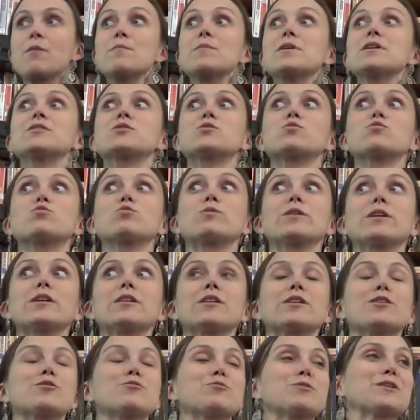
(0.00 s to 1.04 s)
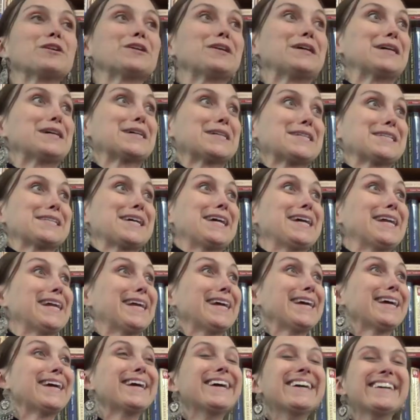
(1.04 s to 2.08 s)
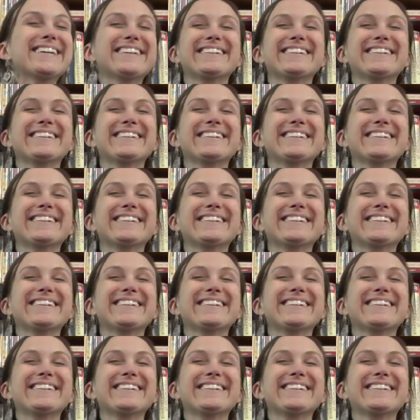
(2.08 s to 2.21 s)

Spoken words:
It's really, really exciting.